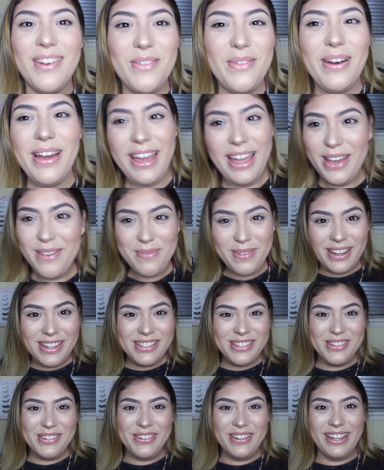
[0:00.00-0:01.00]
What am I
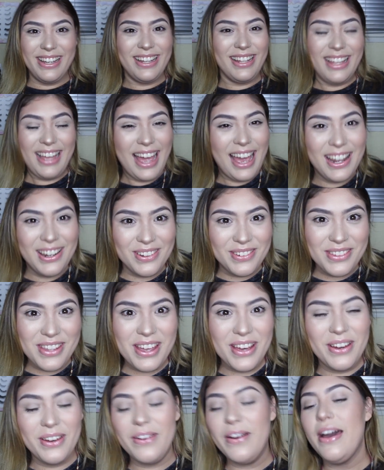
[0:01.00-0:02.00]
doing? Like, I don't
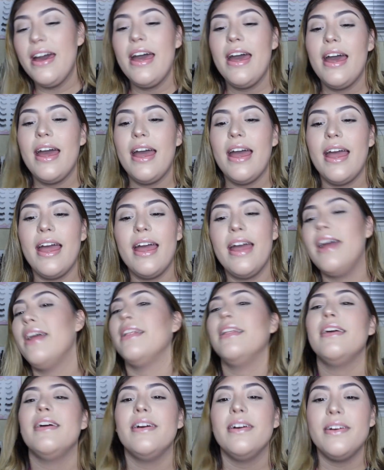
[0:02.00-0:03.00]
know.
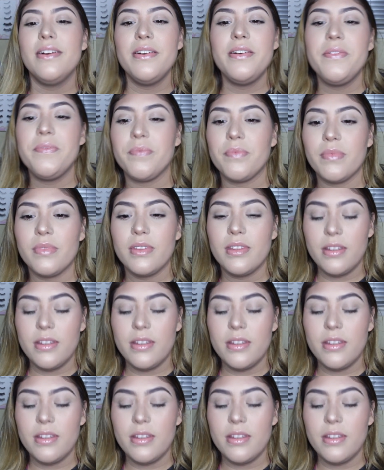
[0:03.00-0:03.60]
And my